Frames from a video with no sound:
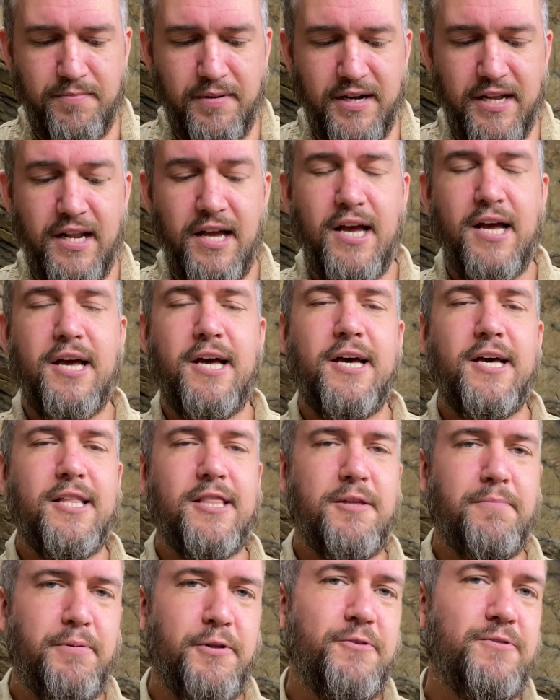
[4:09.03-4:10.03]
But
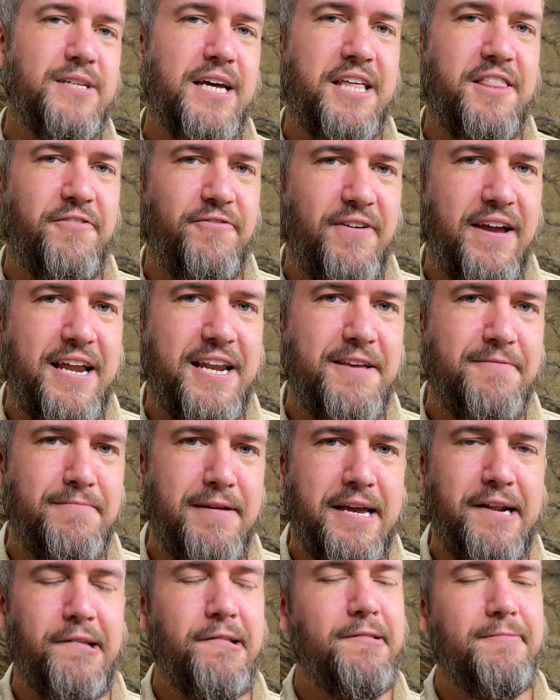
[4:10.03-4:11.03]
the blue death feigning
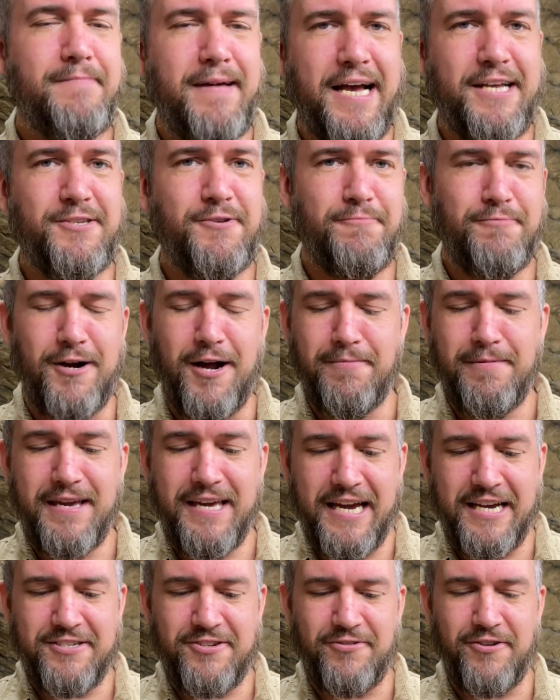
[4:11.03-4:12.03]
beetle, as you probably
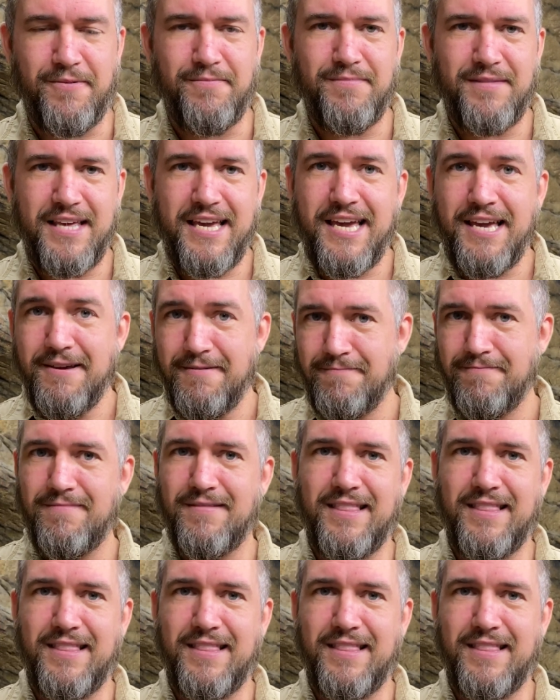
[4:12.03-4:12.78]
guessed from the